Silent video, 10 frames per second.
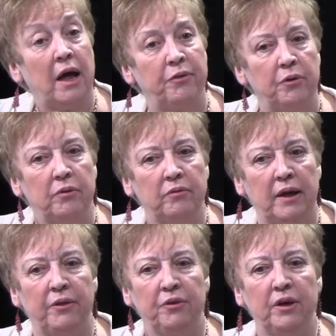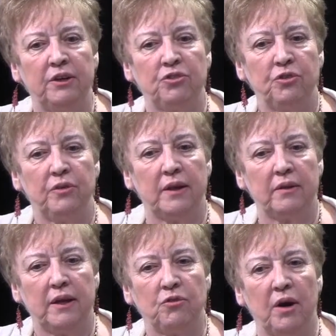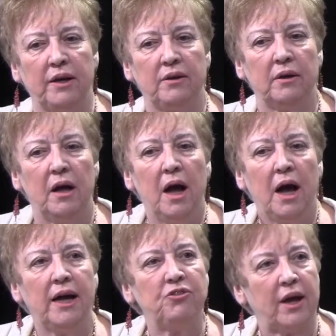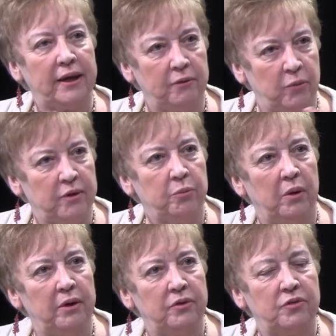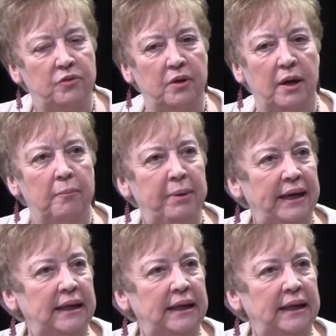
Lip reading: other issue that they tried to hijack it with was paid